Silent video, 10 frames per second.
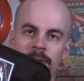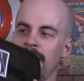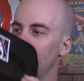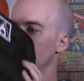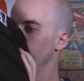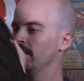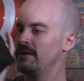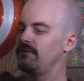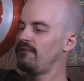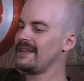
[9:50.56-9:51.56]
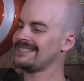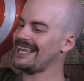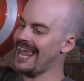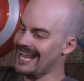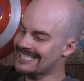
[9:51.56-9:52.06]
bag, fits
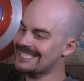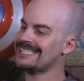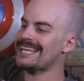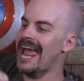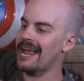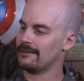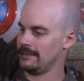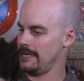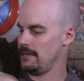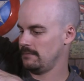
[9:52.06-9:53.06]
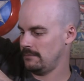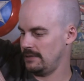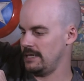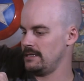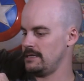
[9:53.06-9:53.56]
exactly
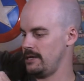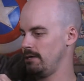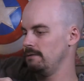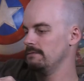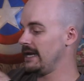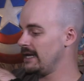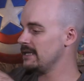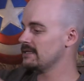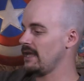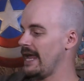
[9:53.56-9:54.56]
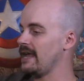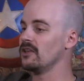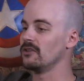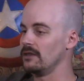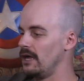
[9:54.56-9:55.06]
in here. And it is a
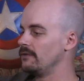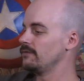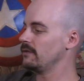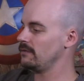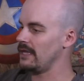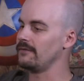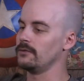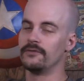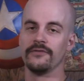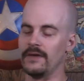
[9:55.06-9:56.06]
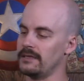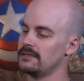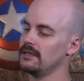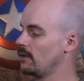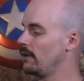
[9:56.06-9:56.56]
glove level fit.
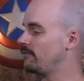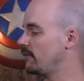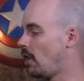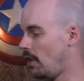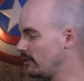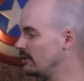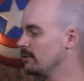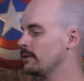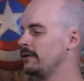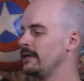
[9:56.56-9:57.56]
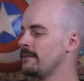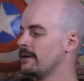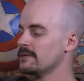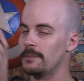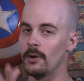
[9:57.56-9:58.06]
So if all you're worried
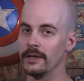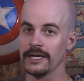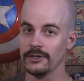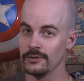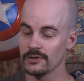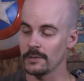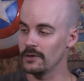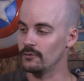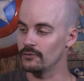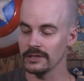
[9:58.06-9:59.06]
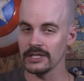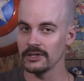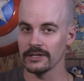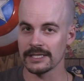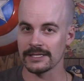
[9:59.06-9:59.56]
about is bowling and you just want a really
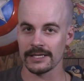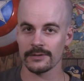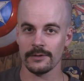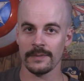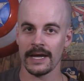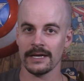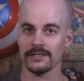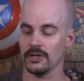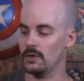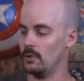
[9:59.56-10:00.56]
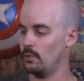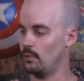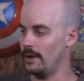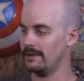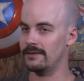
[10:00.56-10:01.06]
good accessory bag to go
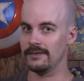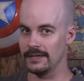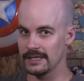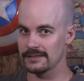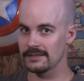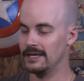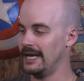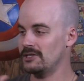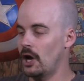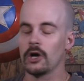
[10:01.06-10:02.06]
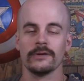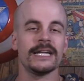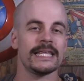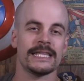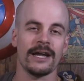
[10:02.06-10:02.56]
with this, it's
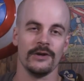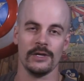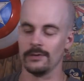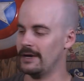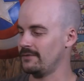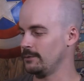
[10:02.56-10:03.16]
already there. You don't have